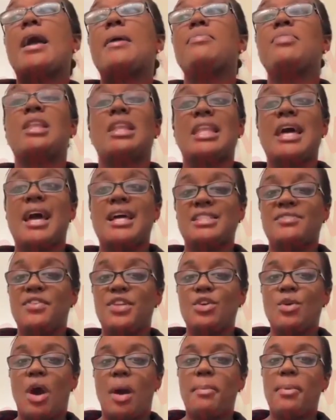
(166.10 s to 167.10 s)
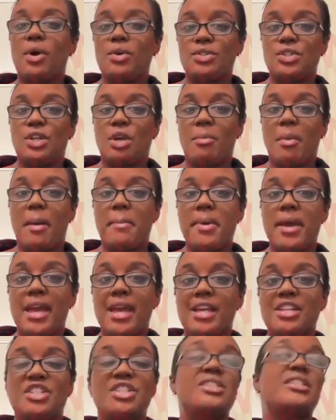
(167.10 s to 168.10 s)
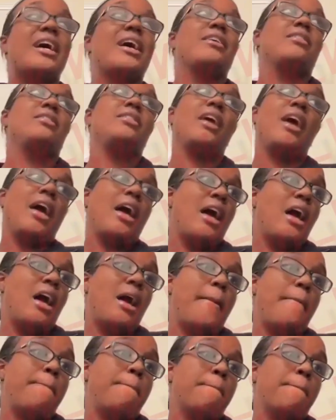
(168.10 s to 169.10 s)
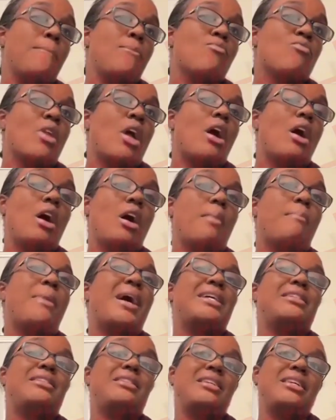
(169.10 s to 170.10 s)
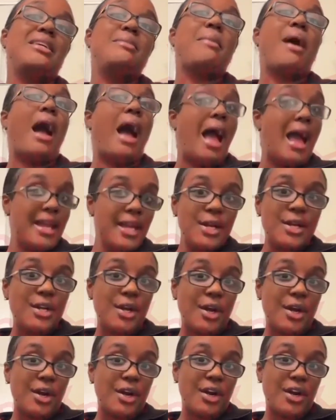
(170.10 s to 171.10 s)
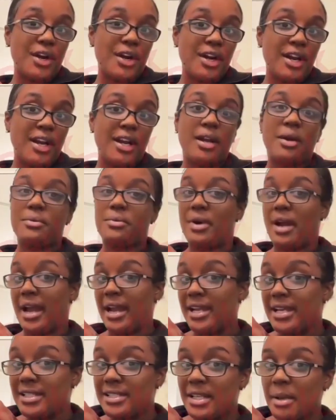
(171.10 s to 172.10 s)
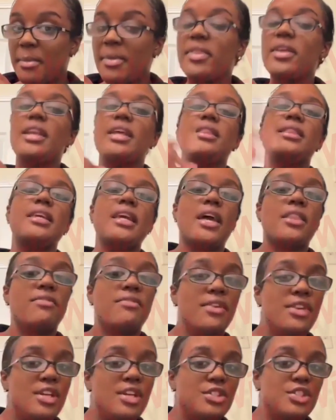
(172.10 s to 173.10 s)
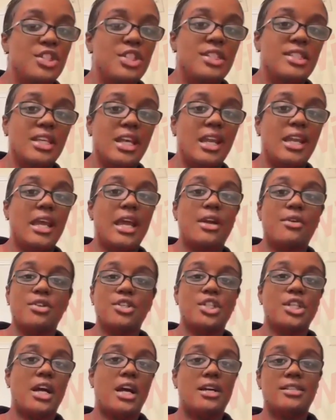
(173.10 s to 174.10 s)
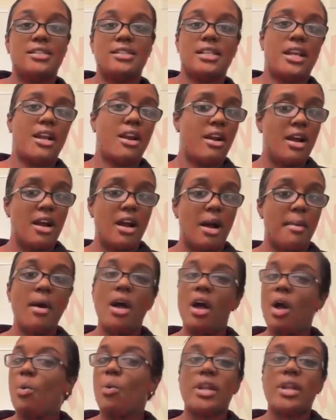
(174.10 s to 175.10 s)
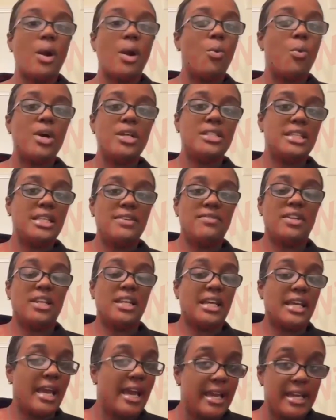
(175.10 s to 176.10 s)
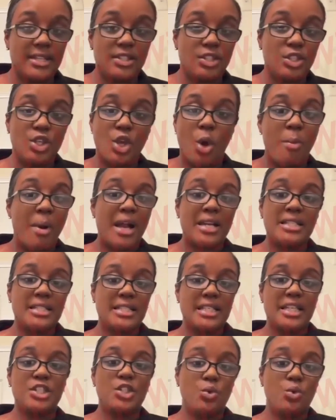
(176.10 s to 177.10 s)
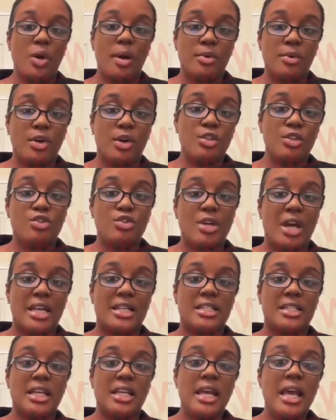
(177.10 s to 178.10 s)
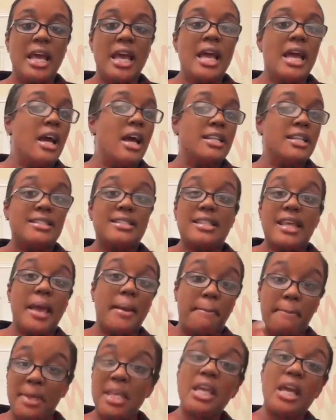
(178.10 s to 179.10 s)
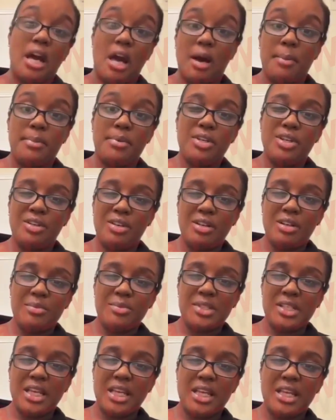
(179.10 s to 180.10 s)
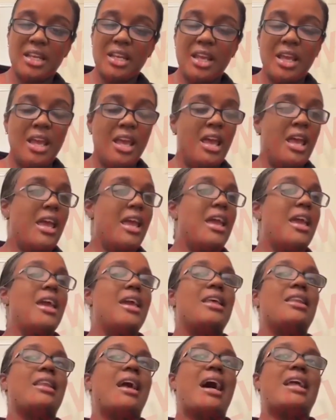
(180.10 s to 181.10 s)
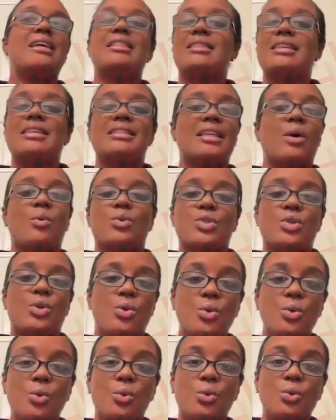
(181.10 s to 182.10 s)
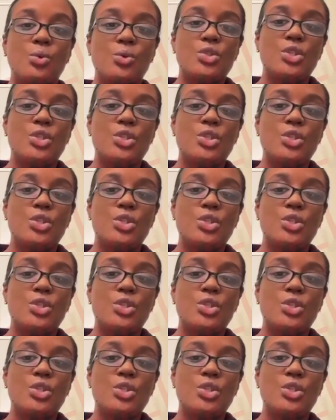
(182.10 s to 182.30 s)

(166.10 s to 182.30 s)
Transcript: In the last video I posted on my page, she's like, yeah, my team hired her. Right? But then in the other video, she's saying that Krishan set her up when that wasn't even the case. Nobody set you up, girl. You tried to set me up. You know what I'm saying? And I didn't think that was cool.